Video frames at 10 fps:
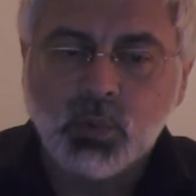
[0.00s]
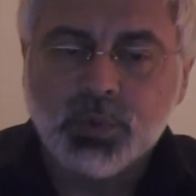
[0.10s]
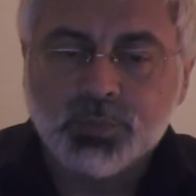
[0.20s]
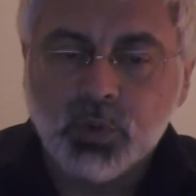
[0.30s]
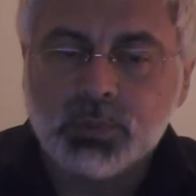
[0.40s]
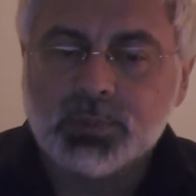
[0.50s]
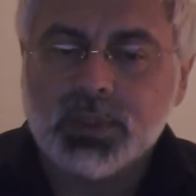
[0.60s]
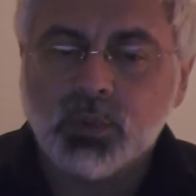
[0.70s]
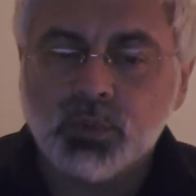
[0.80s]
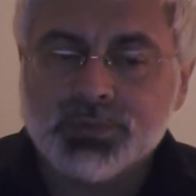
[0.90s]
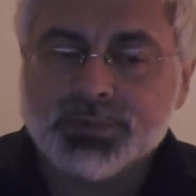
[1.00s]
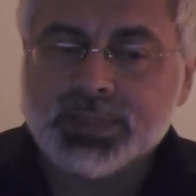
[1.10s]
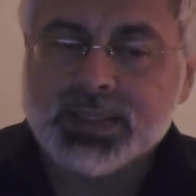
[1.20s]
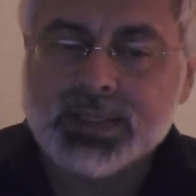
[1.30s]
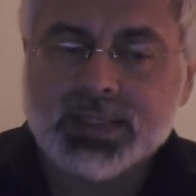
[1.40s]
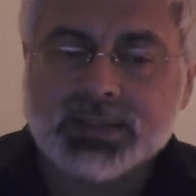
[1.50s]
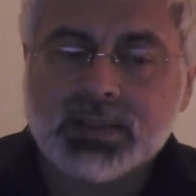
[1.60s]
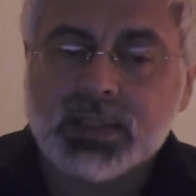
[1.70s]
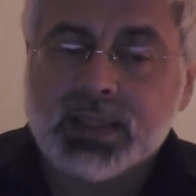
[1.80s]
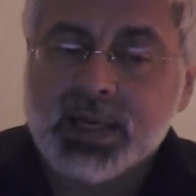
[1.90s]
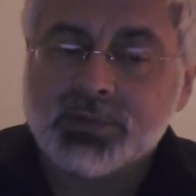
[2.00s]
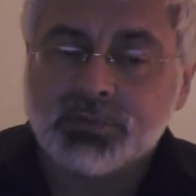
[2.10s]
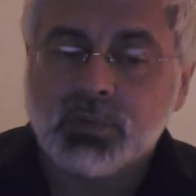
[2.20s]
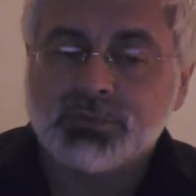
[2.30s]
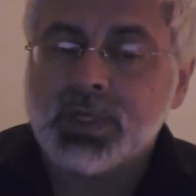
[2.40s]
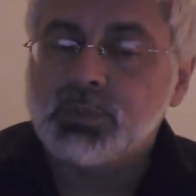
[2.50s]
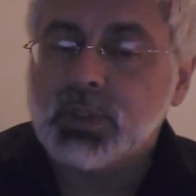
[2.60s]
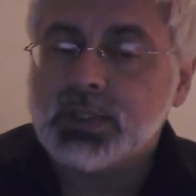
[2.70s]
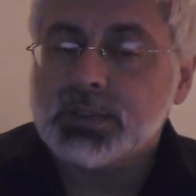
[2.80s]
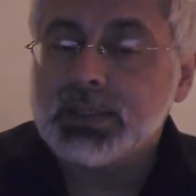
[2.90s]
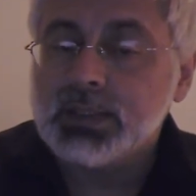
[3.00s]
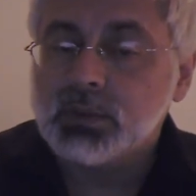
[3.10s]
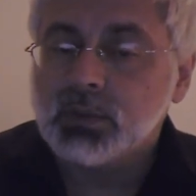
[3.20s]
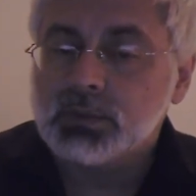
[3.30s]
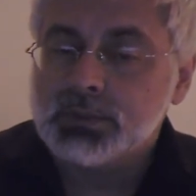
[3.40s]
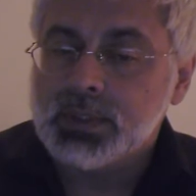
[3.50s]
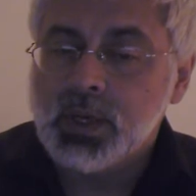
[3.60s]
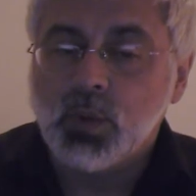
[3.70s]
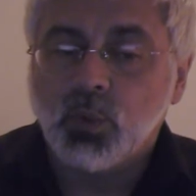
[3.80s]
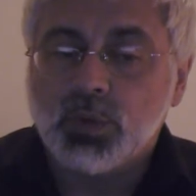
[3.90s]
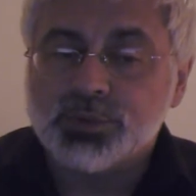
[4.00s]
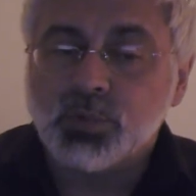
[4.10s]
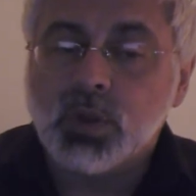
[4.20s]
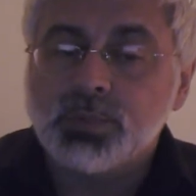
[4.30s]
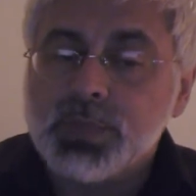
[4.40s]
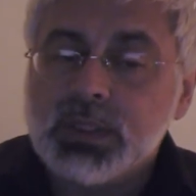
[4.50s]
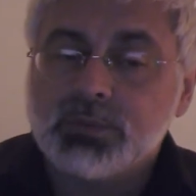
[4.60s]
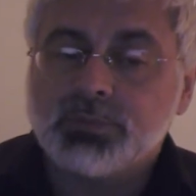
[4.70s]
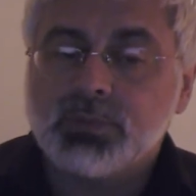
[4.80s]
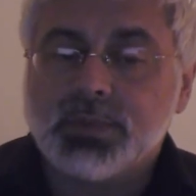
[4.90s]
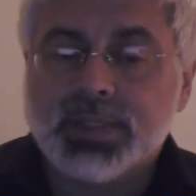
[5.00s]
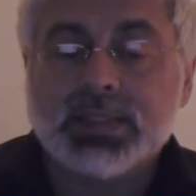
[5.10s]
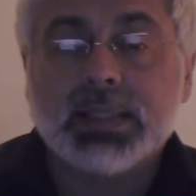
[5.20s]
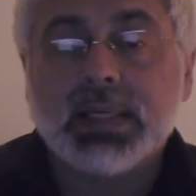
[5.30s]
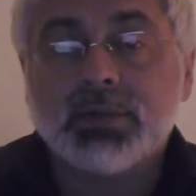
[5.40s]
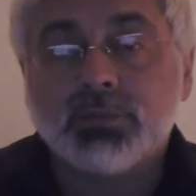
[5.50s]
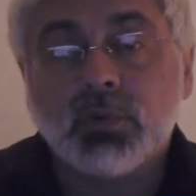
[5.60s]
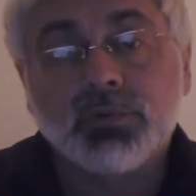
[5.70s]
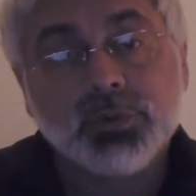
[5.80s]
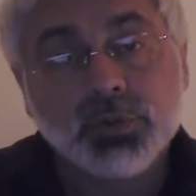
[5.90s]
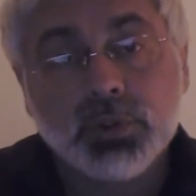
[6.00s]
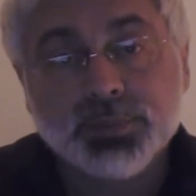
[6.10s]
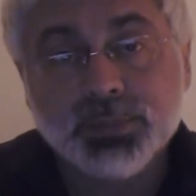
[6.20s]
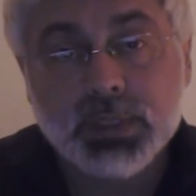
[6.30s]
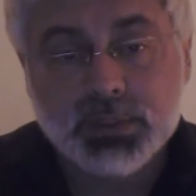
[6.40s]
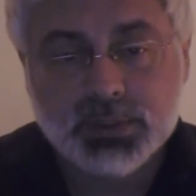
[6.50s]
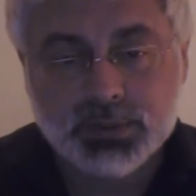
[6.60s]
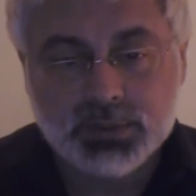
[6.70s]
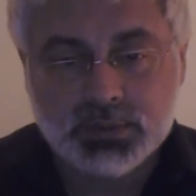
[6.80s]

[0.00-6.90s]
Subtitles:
We probably would say that the life of Abraham Lincoln was more meaningful than the life of George Bush.